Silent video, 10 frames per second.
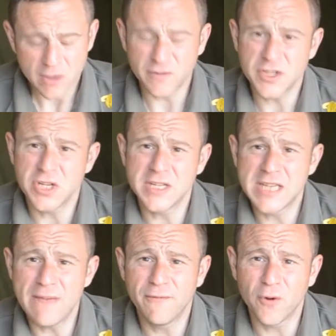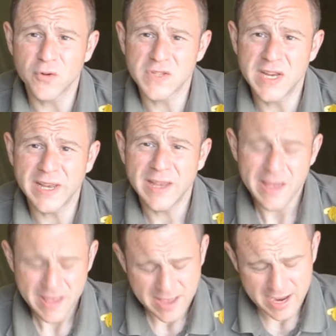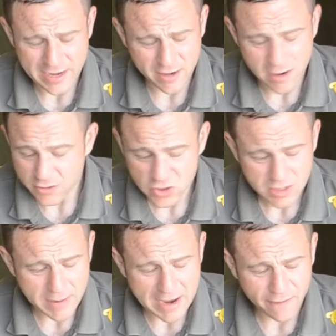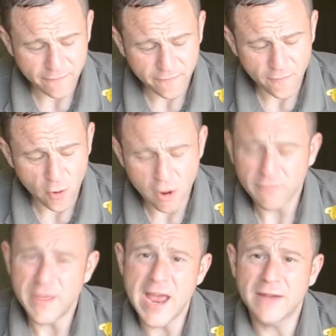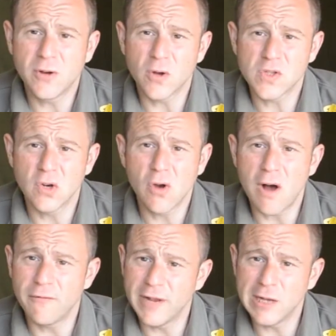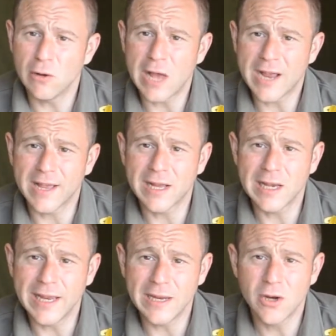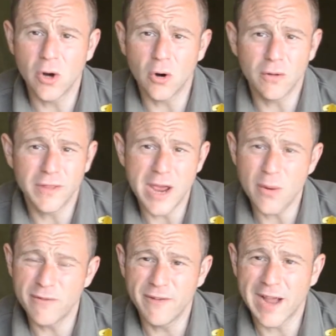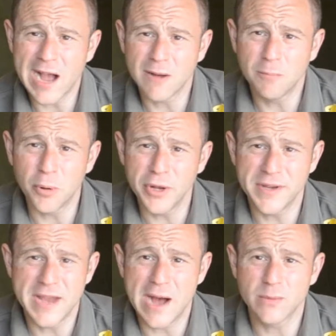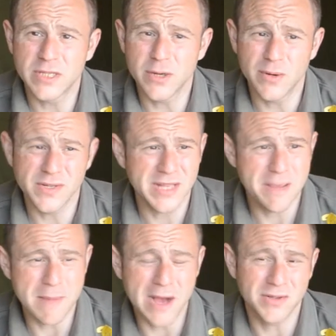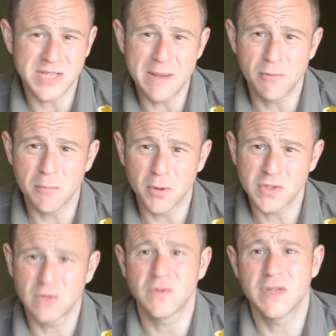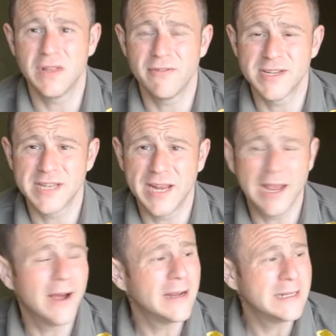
fishing a 10-foot zig, and it just about a foot off the end got took off, and it looked like a clean cut. The only thing I can put it down to is the amount of zebra mussels that there is in here.